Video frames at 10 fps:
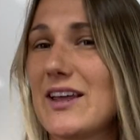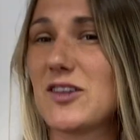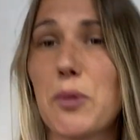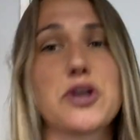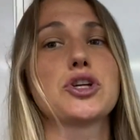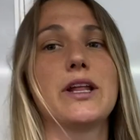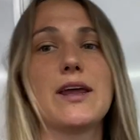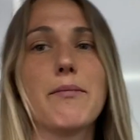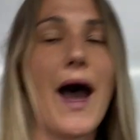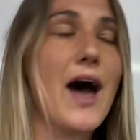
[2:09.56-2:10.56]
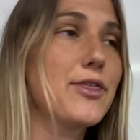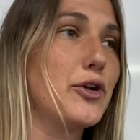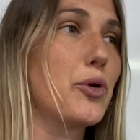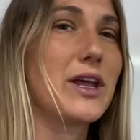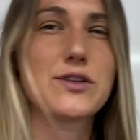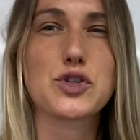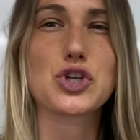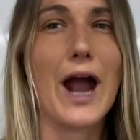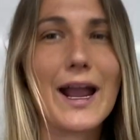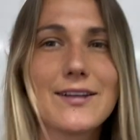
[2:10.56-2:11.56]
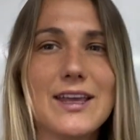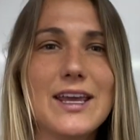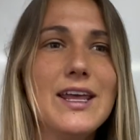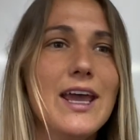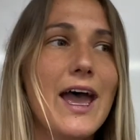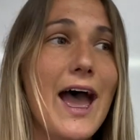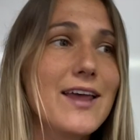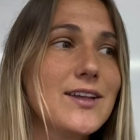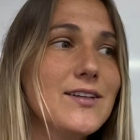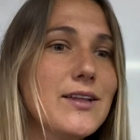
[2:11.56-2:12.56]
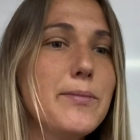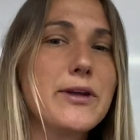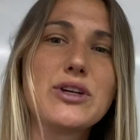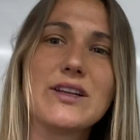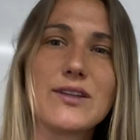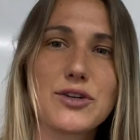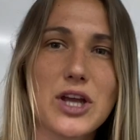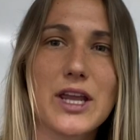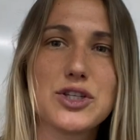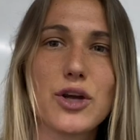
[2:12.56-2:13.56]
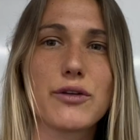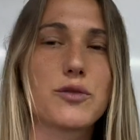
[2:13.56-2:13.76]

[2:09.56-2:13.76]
especially in math. You don't get distracted as easily, but you can still check each other's